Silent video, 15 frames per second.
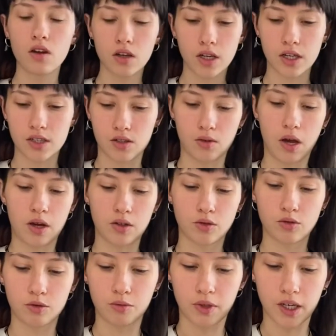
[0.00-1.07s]
so how you
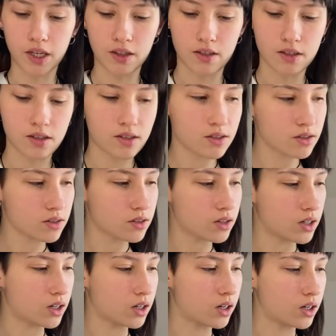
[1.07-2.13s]
would play this
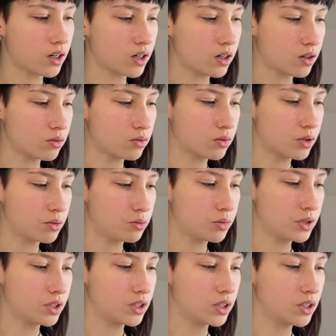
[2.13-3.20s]
would
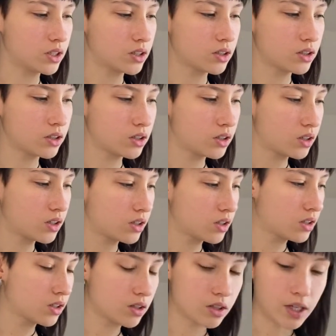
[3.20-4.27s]
be
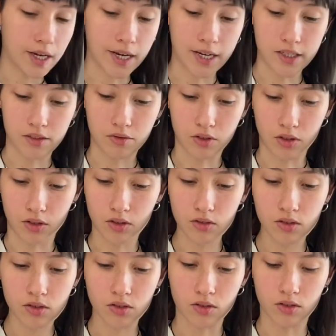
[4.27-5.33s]
as follows.
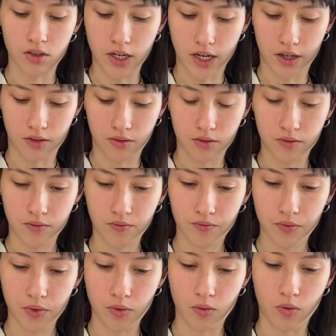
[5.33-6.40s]
So you'd have
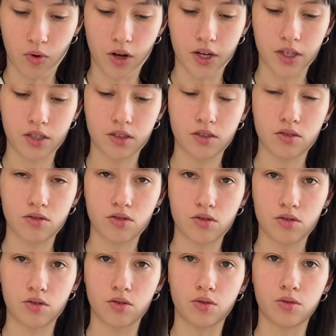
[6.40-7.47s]
1,
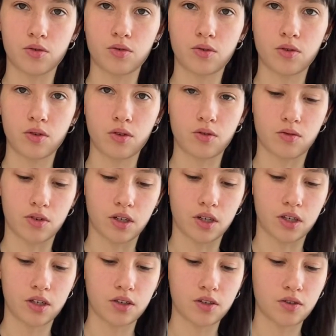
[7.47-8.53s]
2,
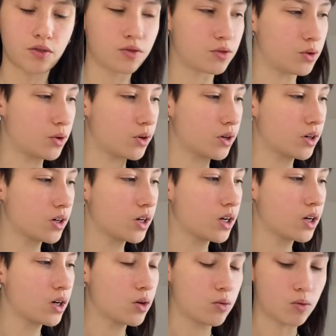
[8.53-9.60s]
3, 4,
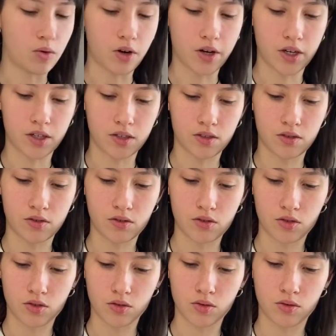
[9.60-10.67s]
1,
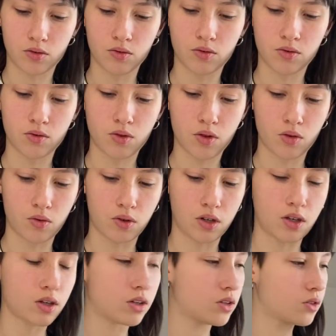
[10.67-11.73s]
2,
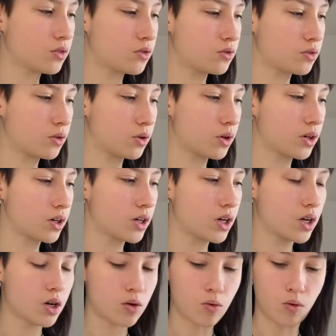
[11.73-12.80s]
3, 4,
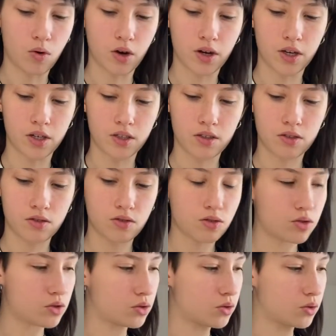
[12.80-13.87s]
1,
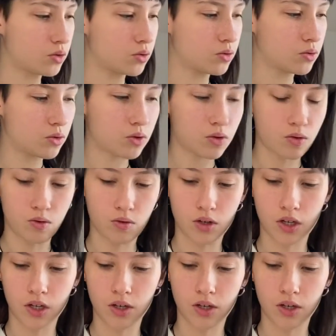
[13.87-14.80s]
2, 3,